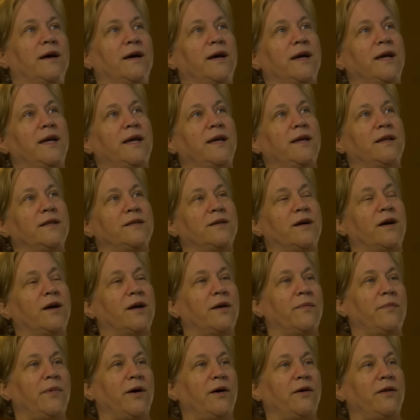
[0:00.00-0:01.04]
I can
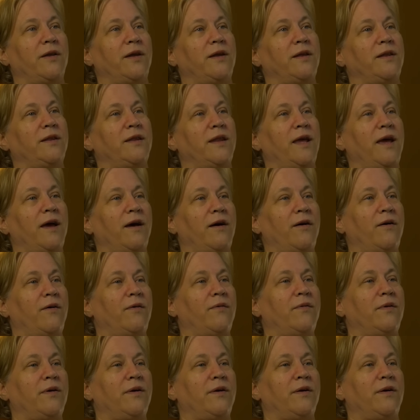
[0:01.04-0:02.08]
talk about it
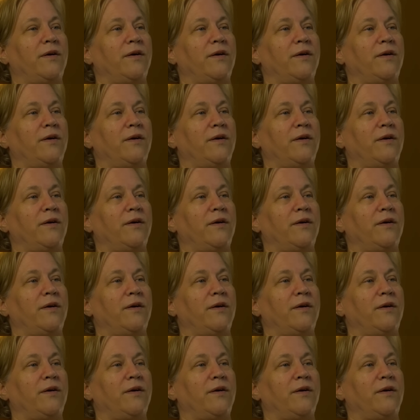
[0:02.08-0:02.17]
now